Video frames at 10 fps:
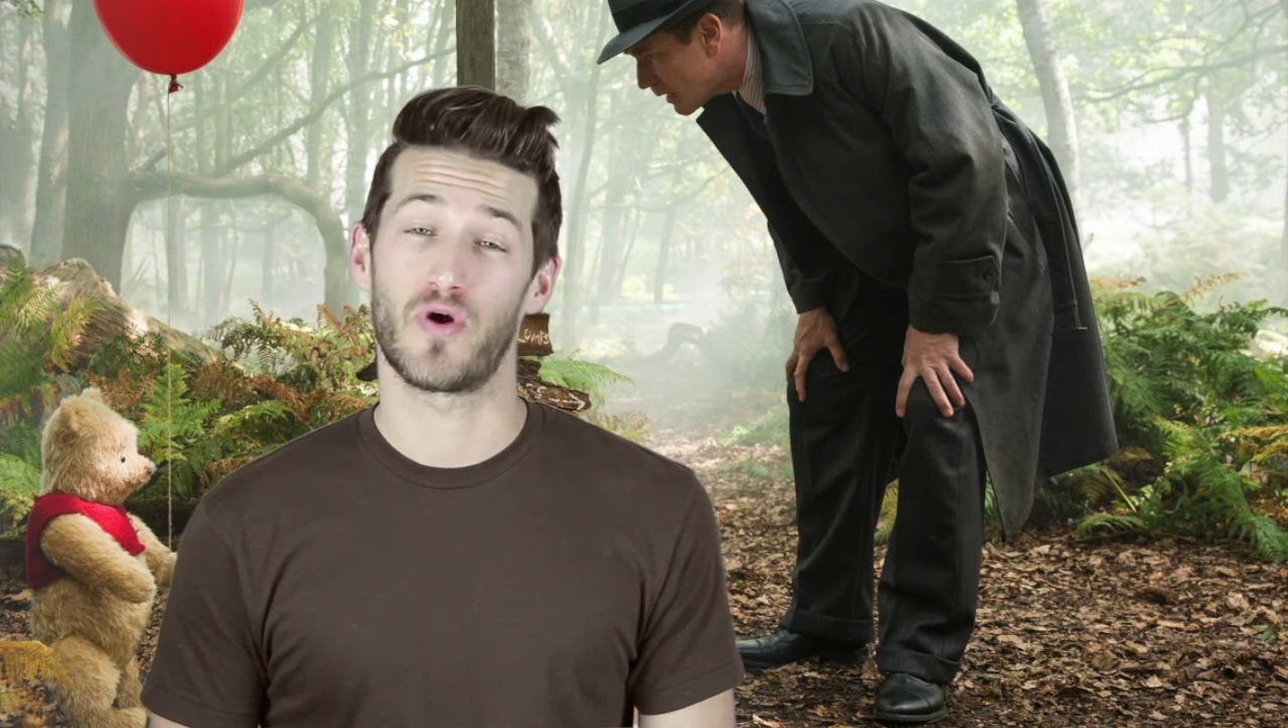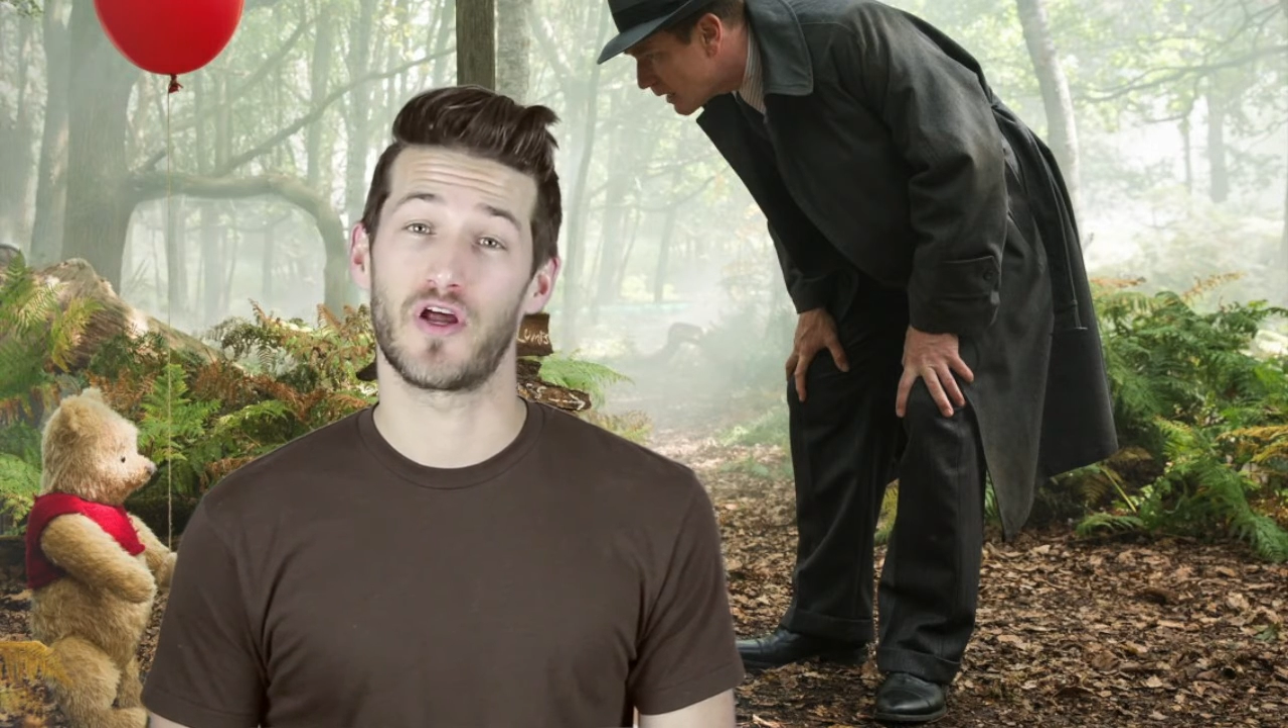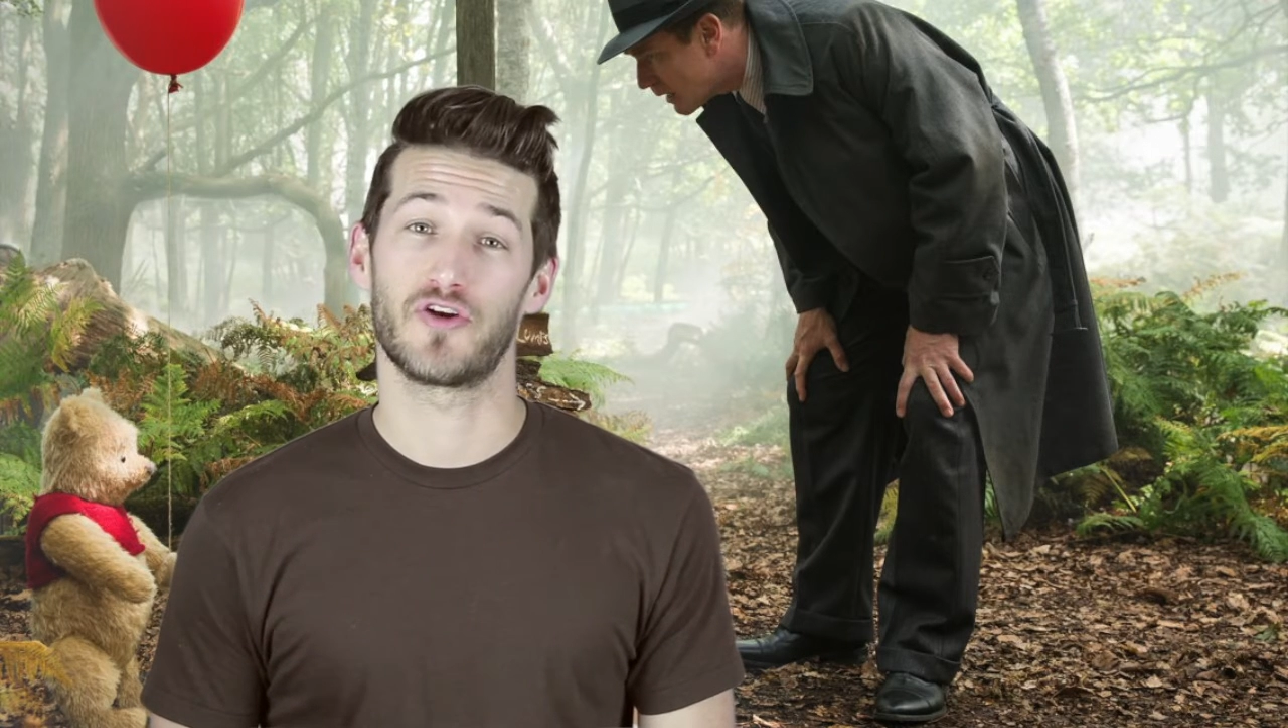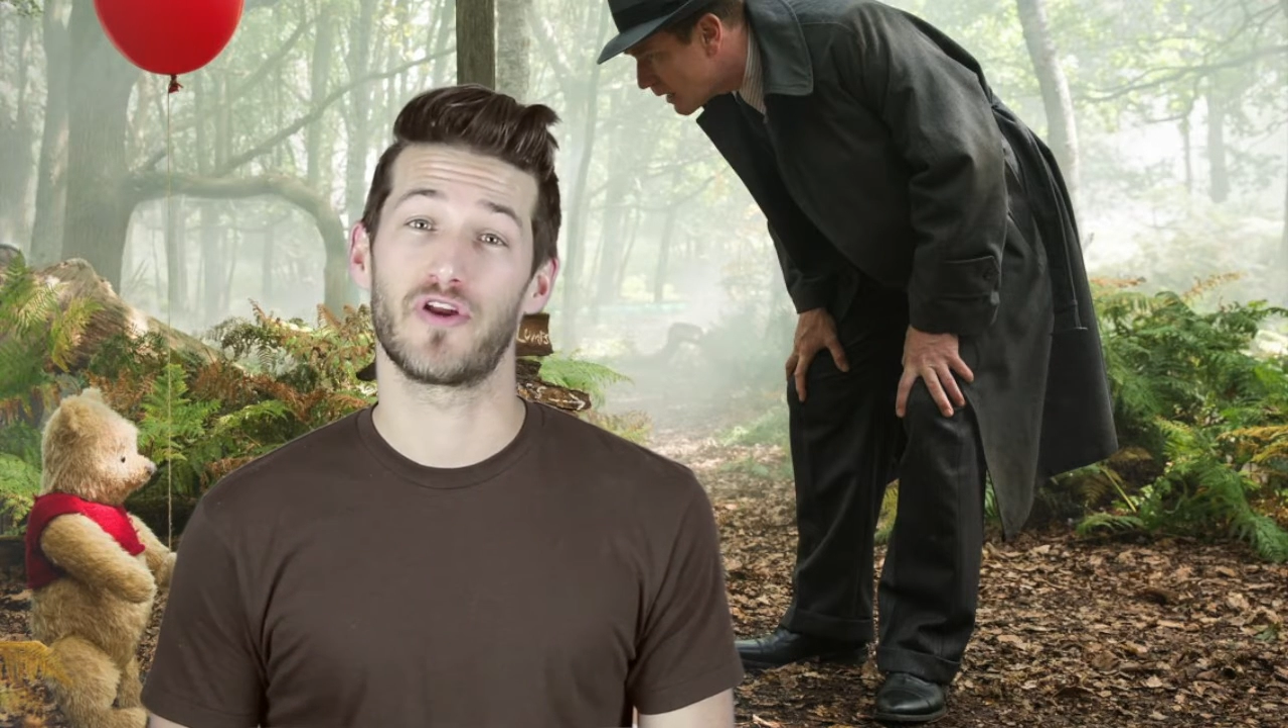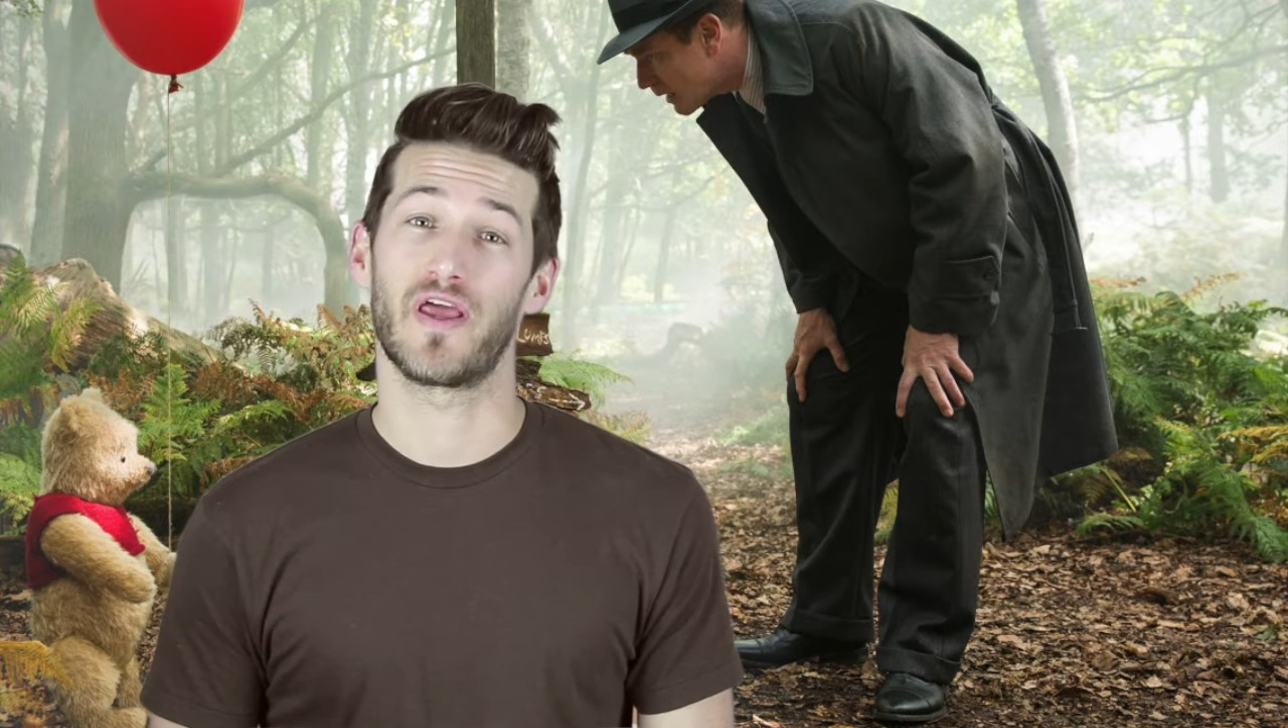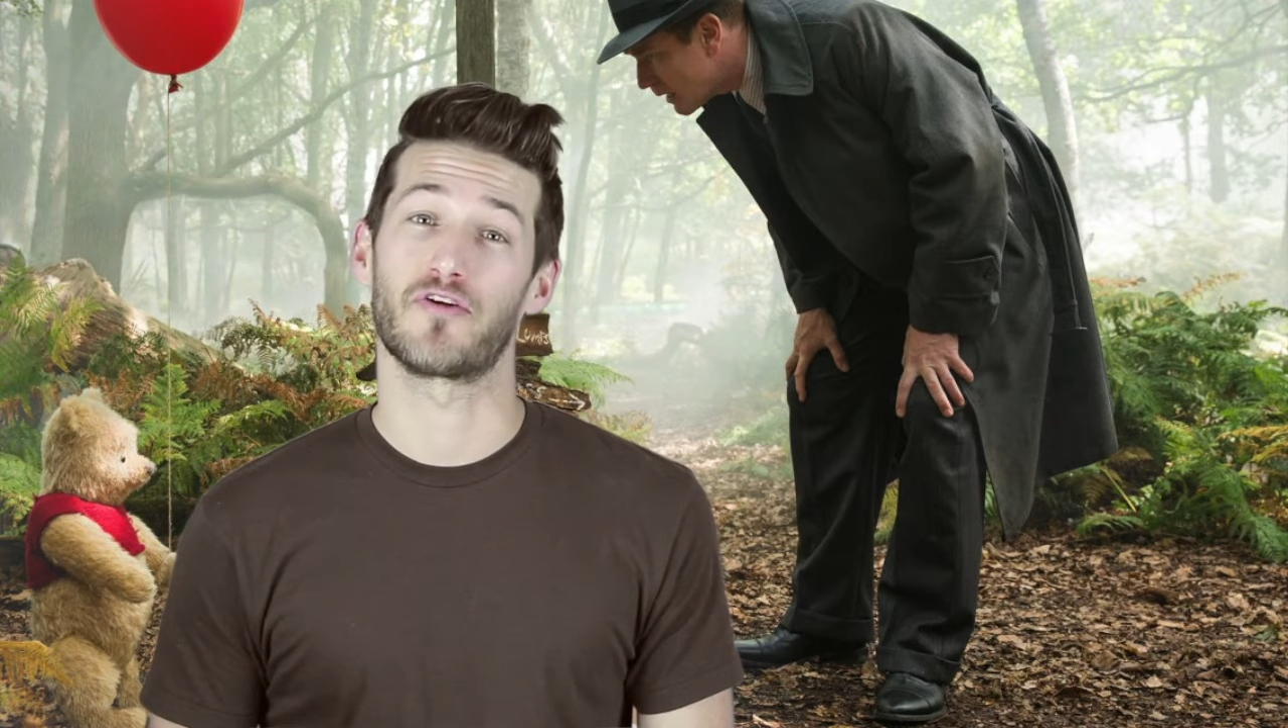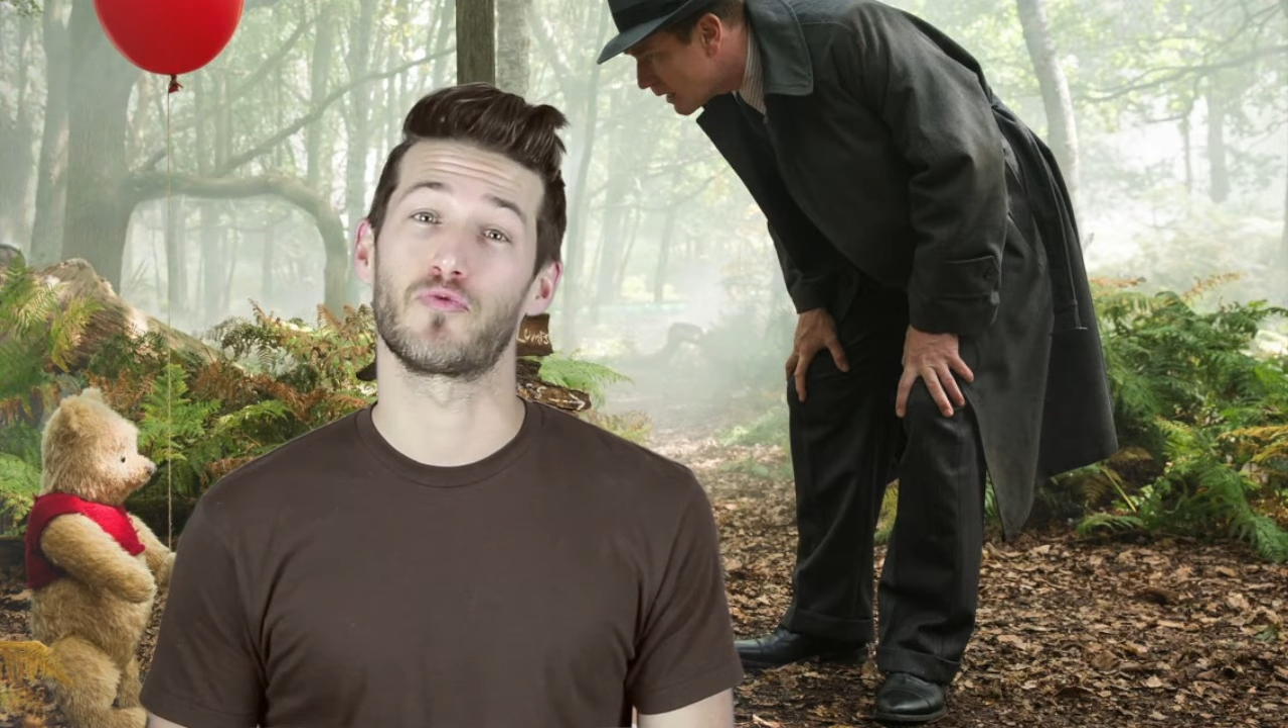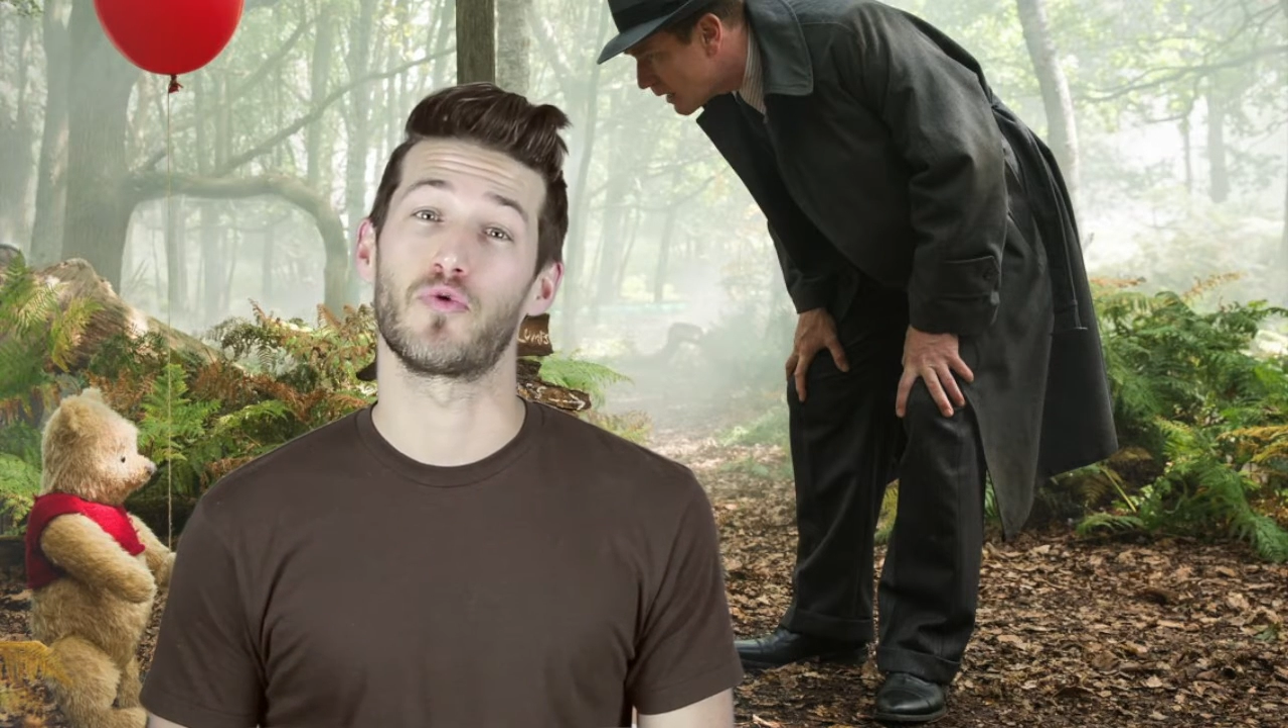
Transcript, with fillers: 100 Acre